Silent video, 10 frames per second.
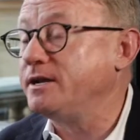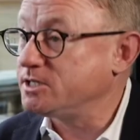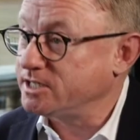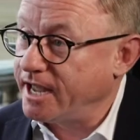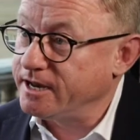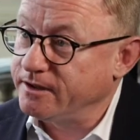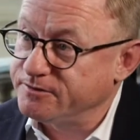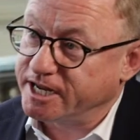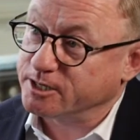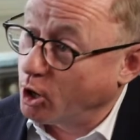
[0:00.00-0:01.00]
understanding of
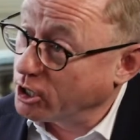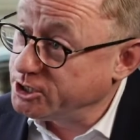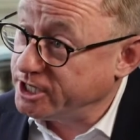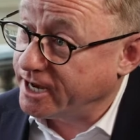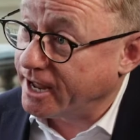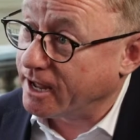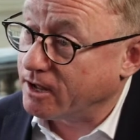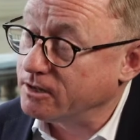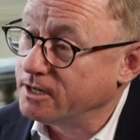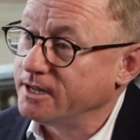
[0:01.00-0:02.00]
technology
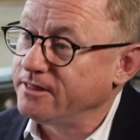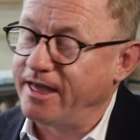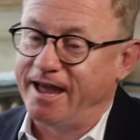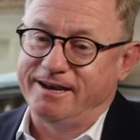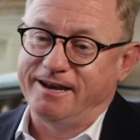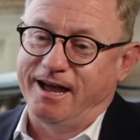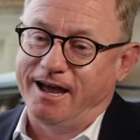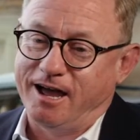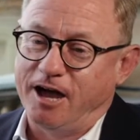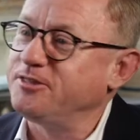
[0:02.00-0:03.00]
now that
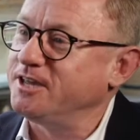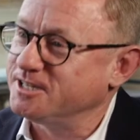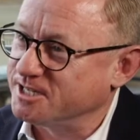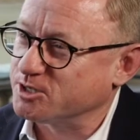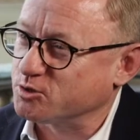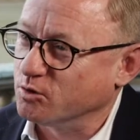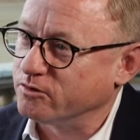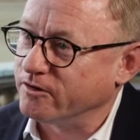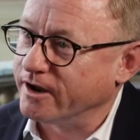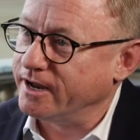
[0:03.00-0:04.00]
uh, I think is
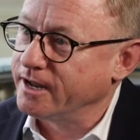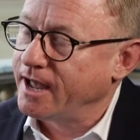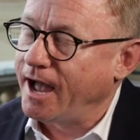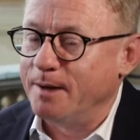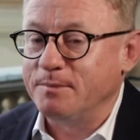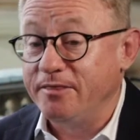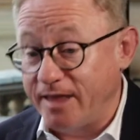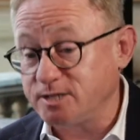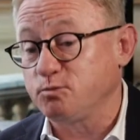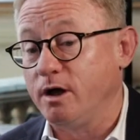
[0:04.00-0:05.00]
extraordinary. Um, and
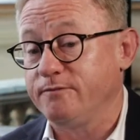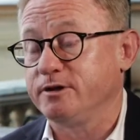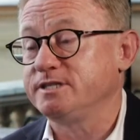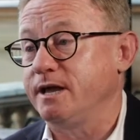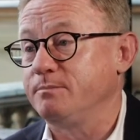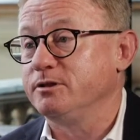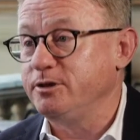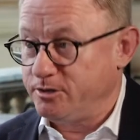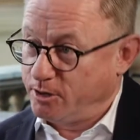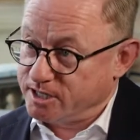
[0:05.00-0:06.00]
that's why, for example,
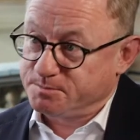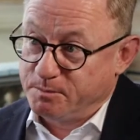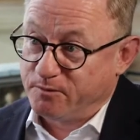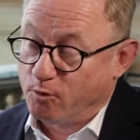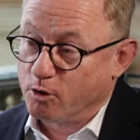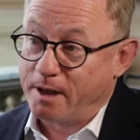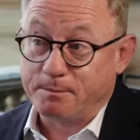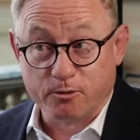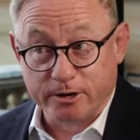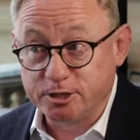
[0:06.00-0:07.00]
you, you, asked me before about
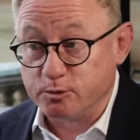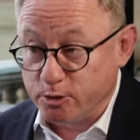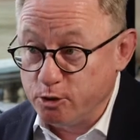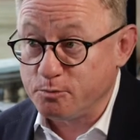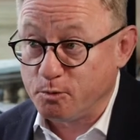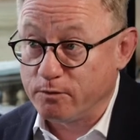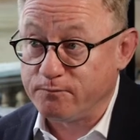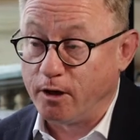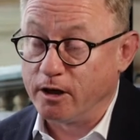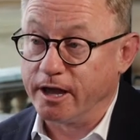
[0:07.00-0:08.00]
my regional youth
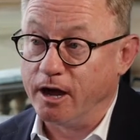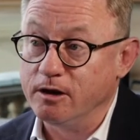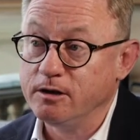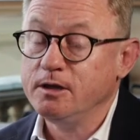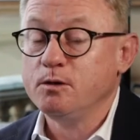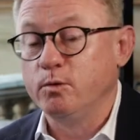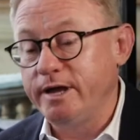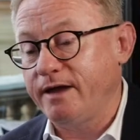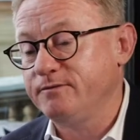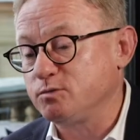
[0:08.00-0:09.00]
portfolio.
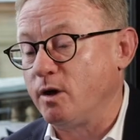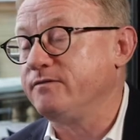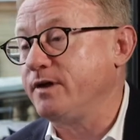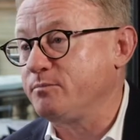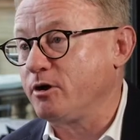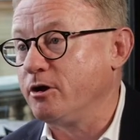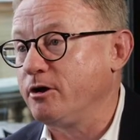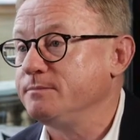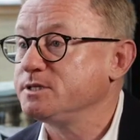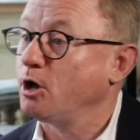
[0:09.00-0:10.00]
We have as one of our
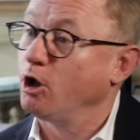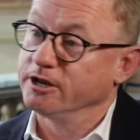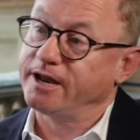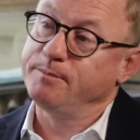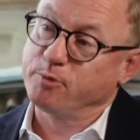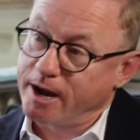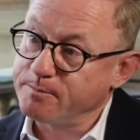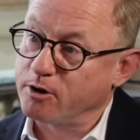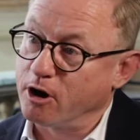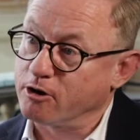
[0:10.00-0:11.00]
programs the Holiday
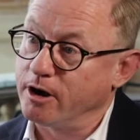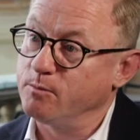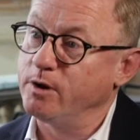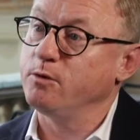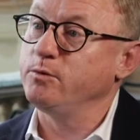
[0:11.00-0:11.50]
Break program, where